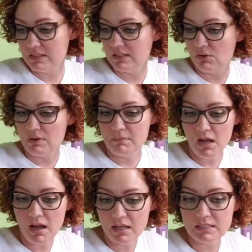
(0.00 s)
so I'm
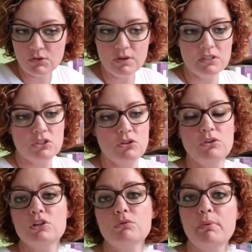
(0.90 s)
not going to show
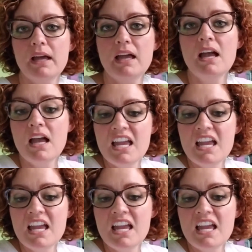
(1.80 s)
you, but